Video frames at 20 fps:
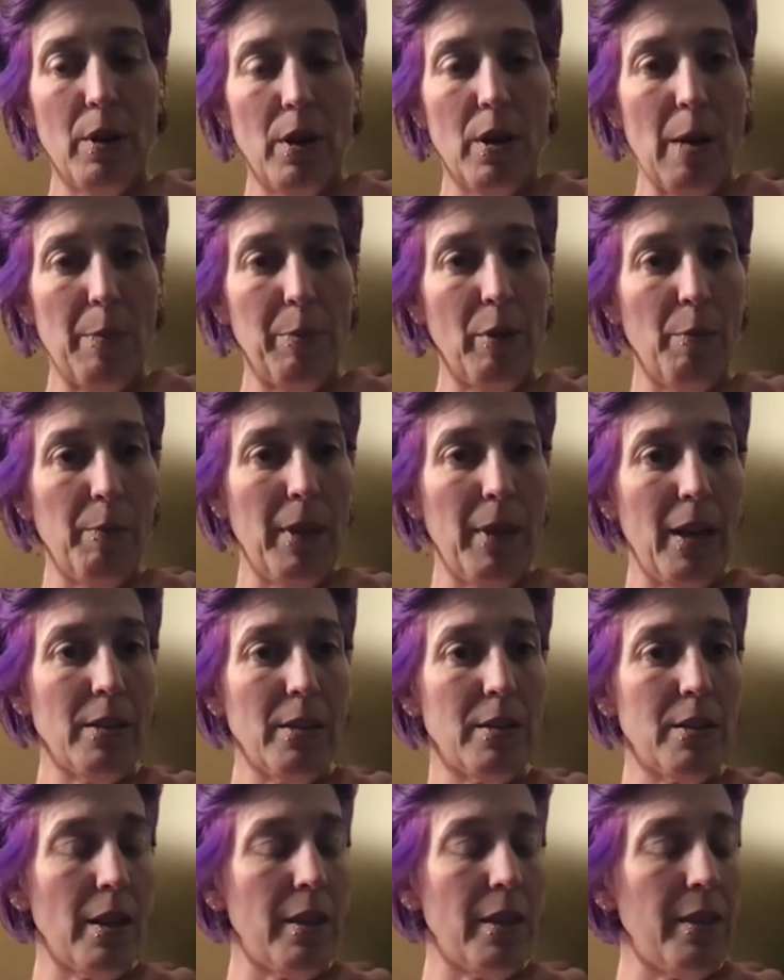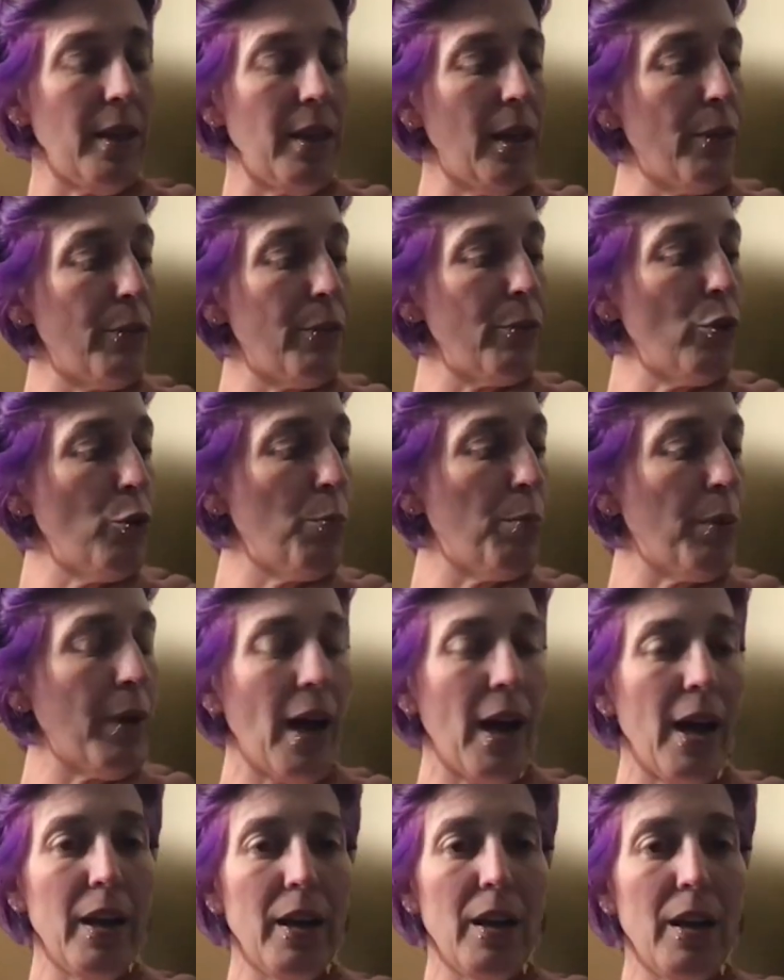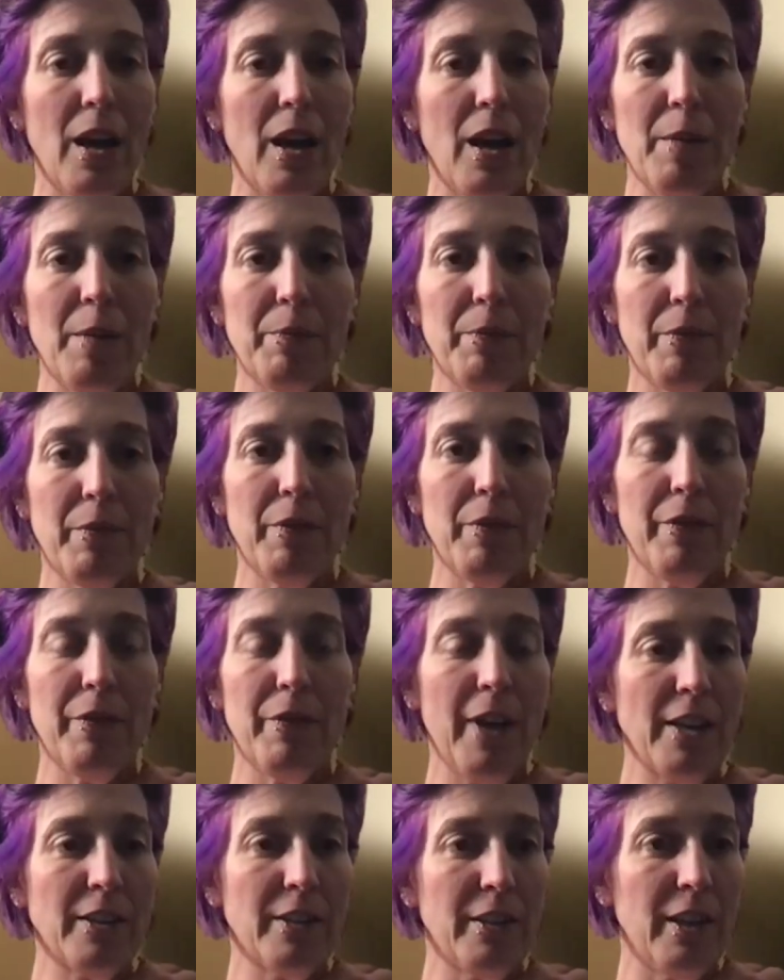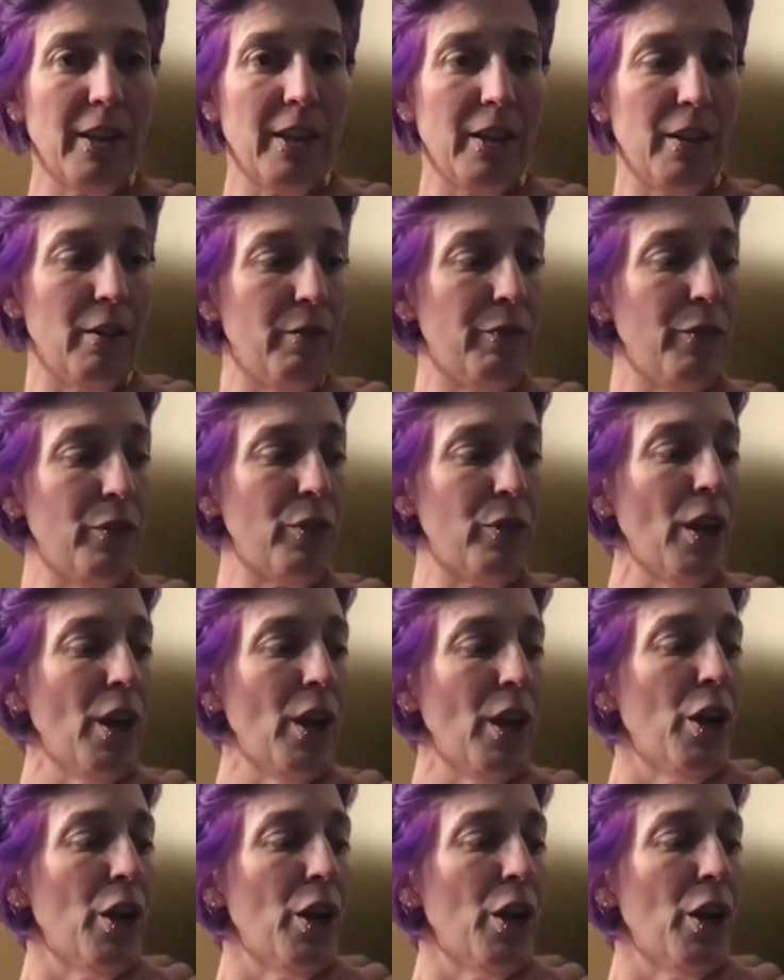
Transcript: a couple of minutes to think it through. But I, I'm fascinated, Phuc.